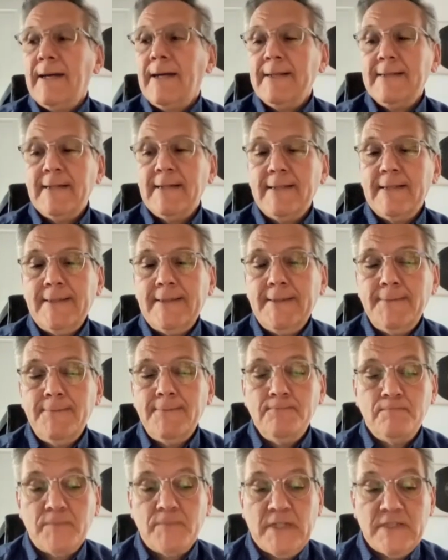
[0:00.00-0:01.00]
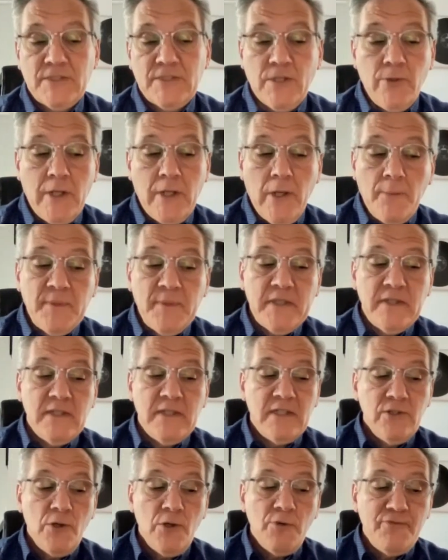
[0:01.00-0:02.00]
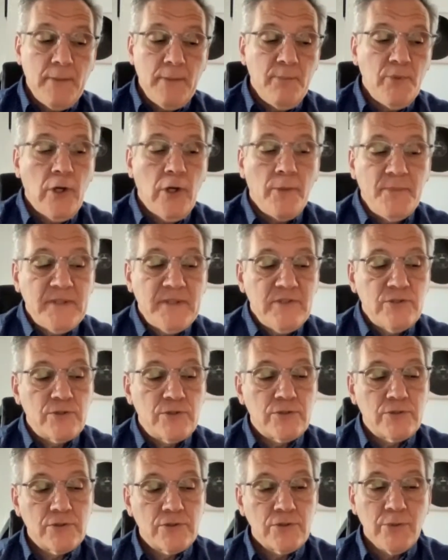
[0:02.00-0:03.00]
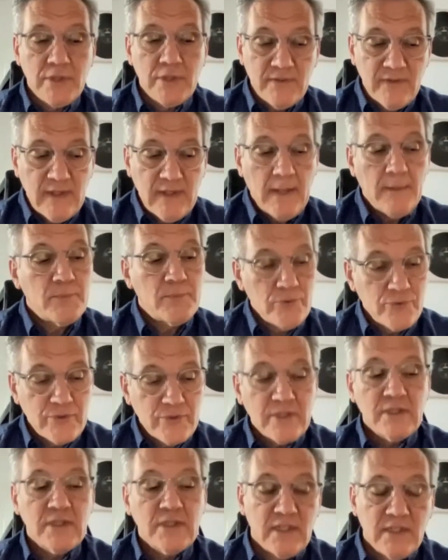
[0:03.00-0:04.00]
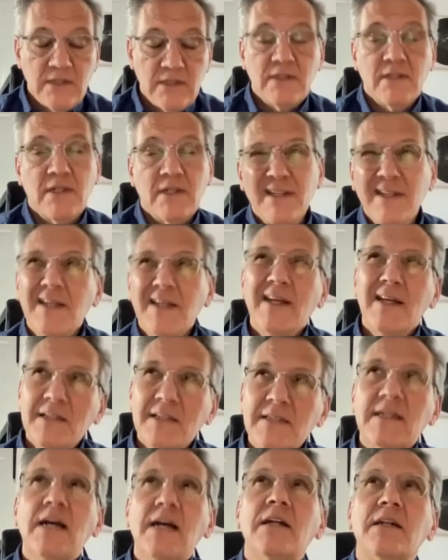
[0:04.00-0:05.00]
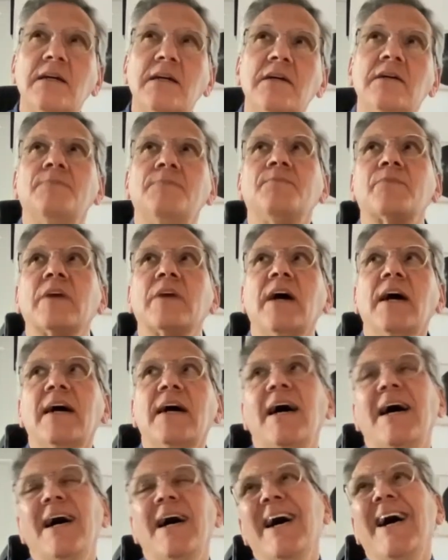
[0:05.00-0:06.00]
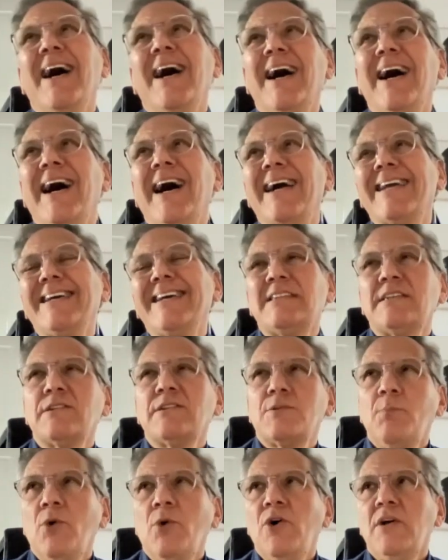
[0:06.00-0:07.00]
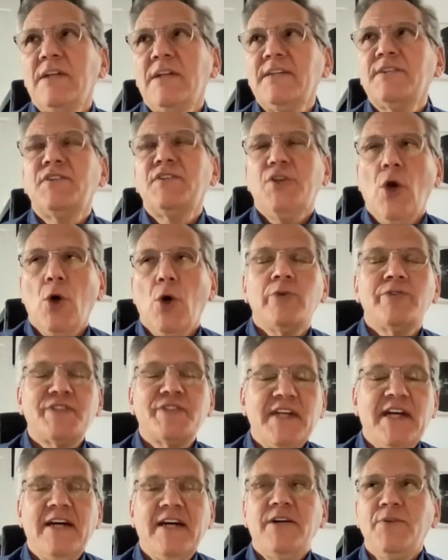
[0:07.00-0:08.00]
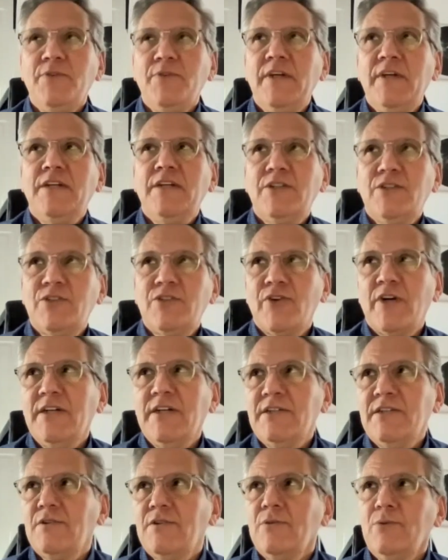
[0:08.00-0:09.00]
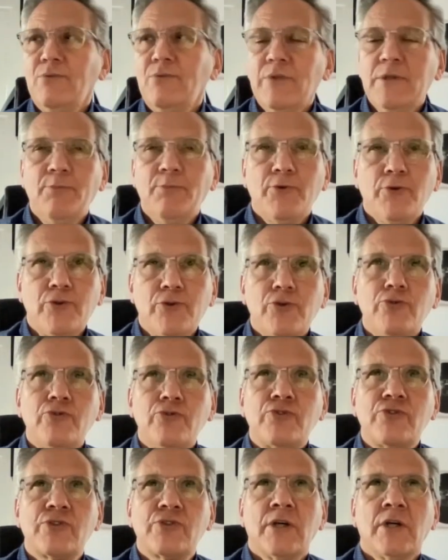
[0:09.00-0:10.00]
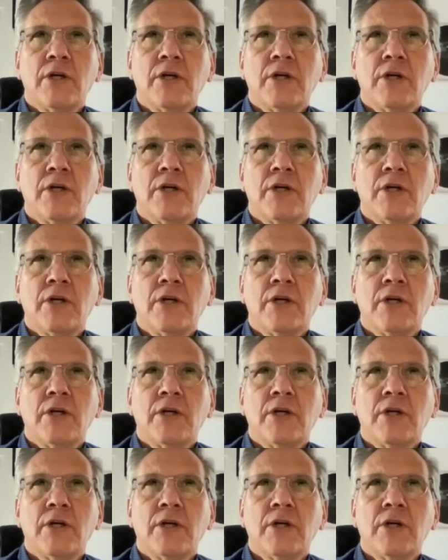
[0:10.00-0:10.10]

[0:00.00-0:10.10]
And so I'll be in November. I'll be doing that music, and it's got I guess it's more or less the old sound they tried to reproduce,